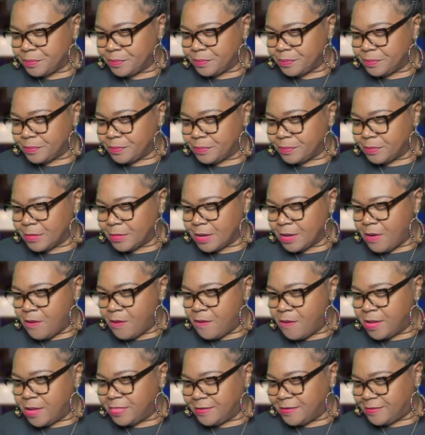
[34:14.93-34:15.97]
On the
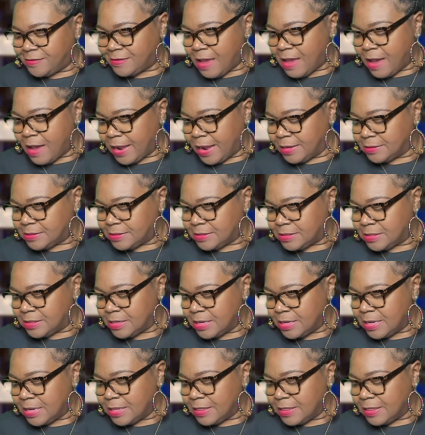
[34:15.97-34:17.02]
site,
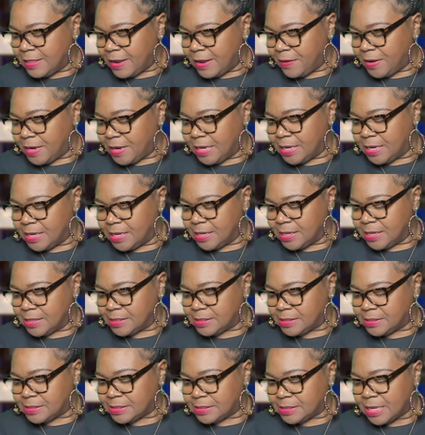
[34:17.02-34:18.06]
there
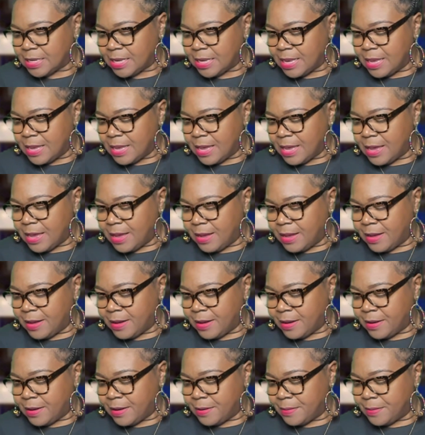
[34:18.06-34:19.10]
is
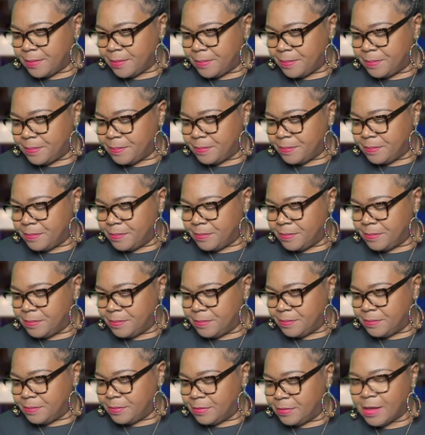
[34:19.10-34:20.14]
the
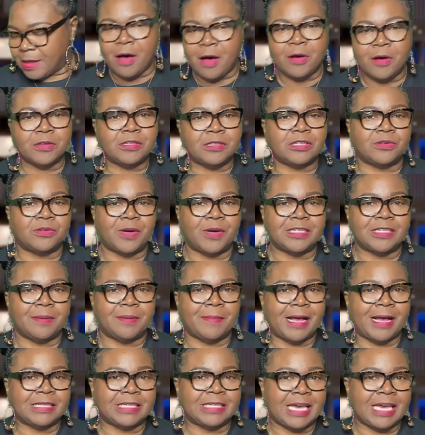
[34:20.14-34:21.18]
whole situation
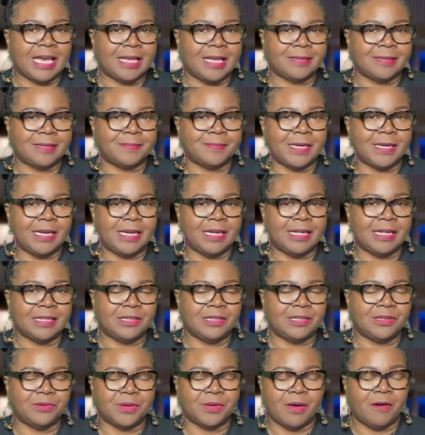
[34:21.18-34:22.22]
about Jasmine Eiland. You
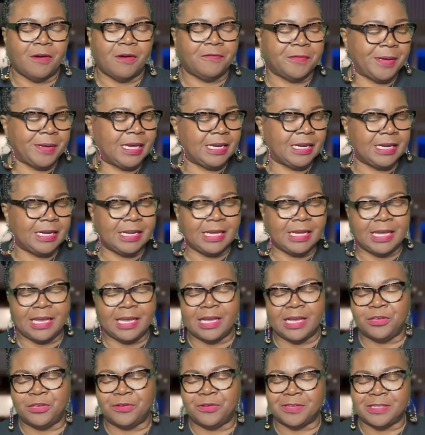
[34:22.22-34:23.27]
can go from beginning to
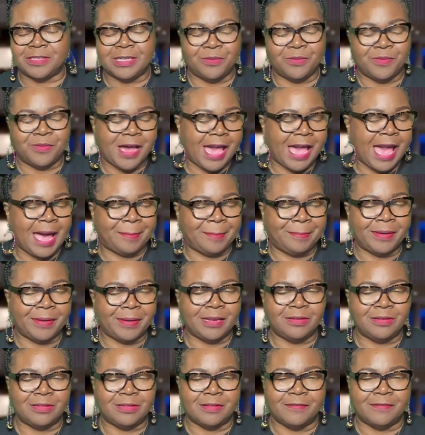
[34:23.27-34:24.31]
end. You can see what
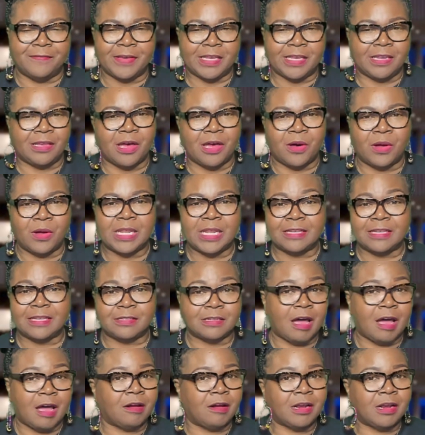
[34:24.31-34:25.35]
happened, the video that
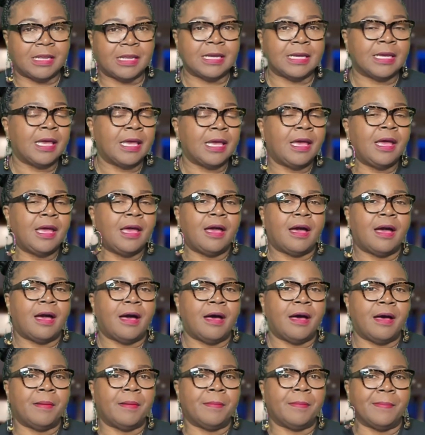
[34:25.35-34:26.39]
started it,
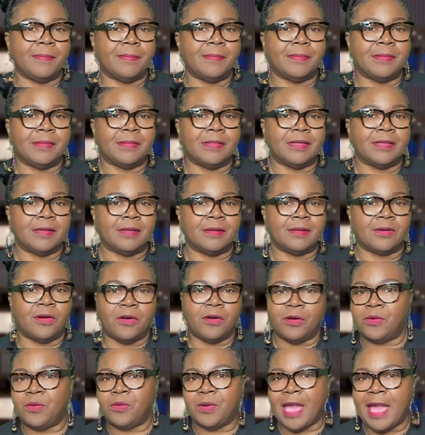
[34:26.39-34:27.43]
the girl
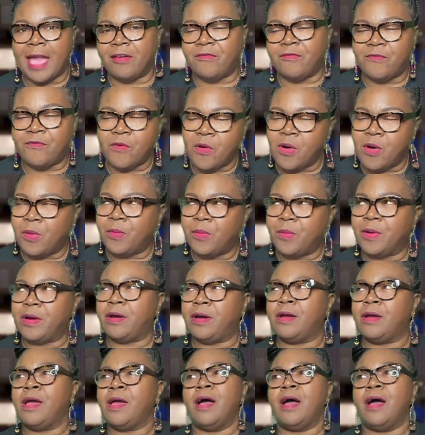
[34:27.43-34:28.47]
who came
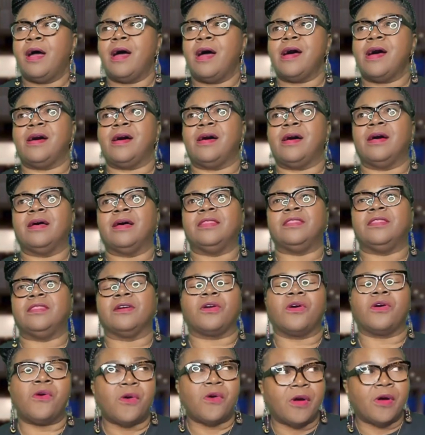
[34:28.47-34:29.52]
forward, the
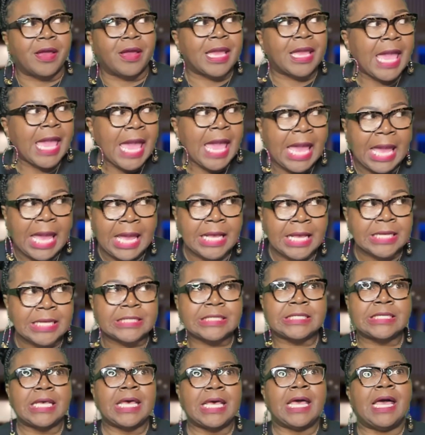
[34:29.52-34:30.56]
court
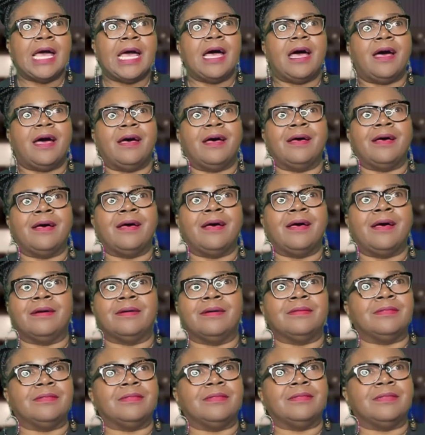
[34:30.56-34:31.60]
case,
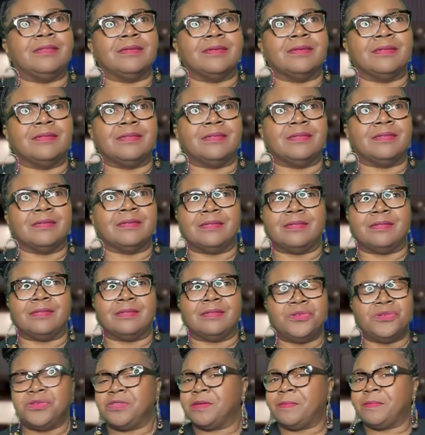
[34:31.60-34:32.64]
the
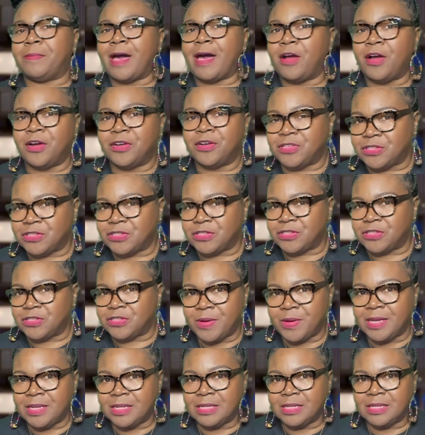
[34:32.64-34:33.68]
news about her
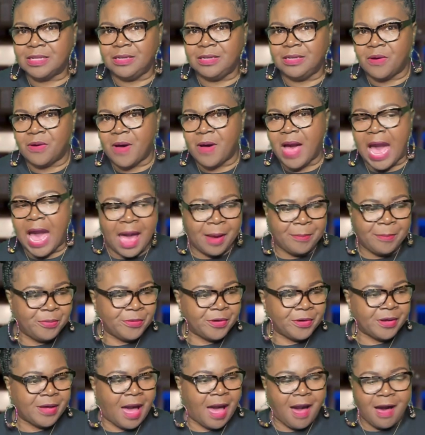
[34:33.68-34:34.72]
suing,
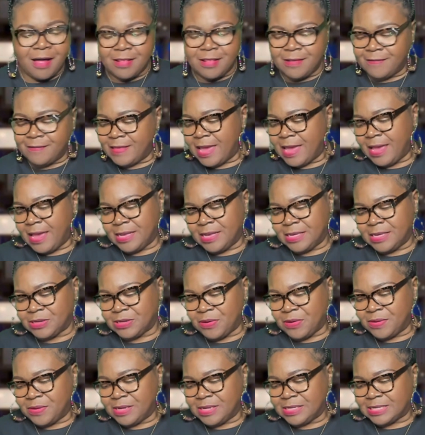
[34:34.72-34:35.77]
Opera. All of that is
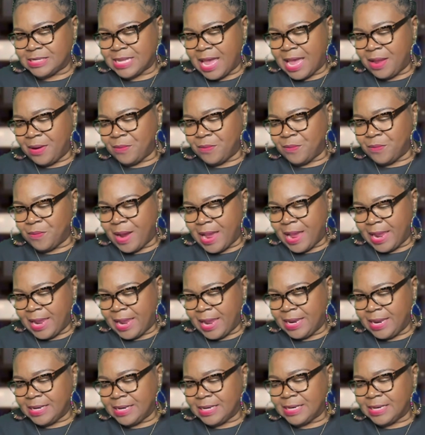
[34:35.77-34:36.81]
on the site
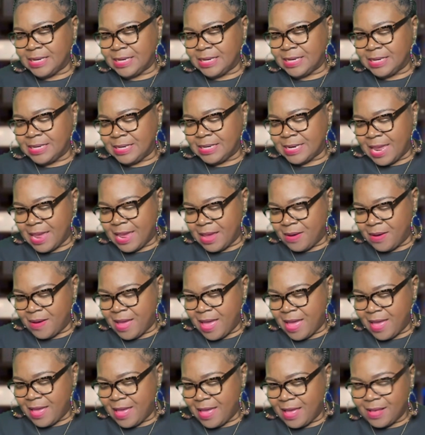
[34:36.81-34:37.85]
right now.
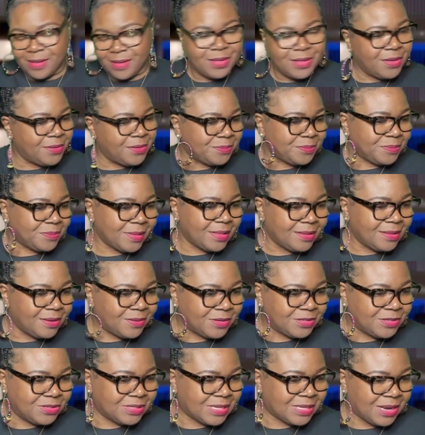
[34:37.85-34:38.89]

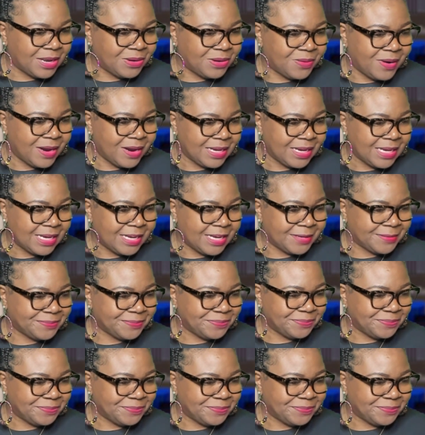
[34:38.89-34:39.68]
What you say, Nora King?